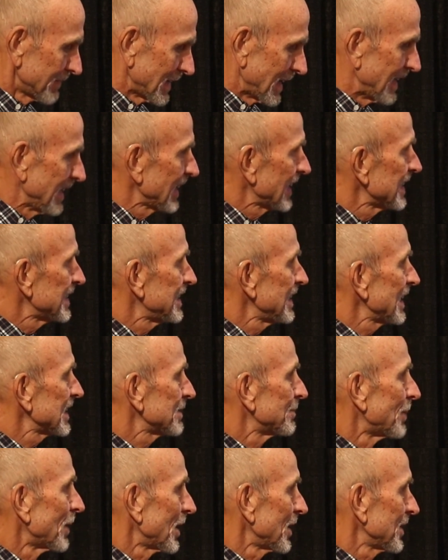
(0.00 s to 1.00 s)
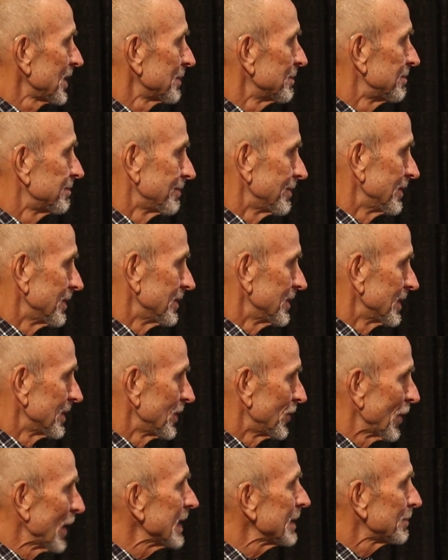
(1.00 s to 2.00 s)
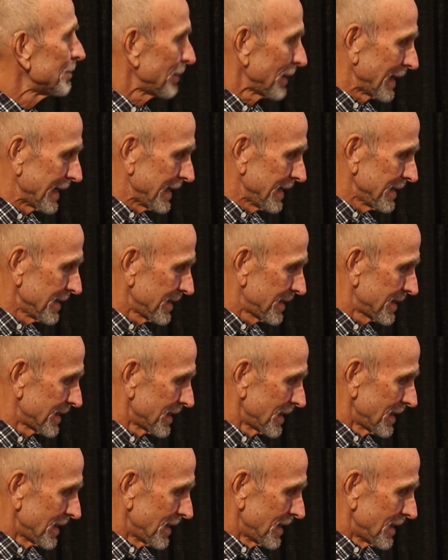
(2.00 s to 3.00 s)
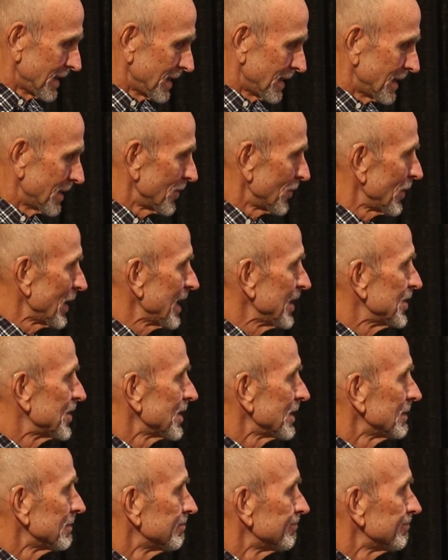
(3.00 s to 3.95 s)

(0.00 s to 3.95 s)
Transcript: And you can see it's part of the Great Plains region.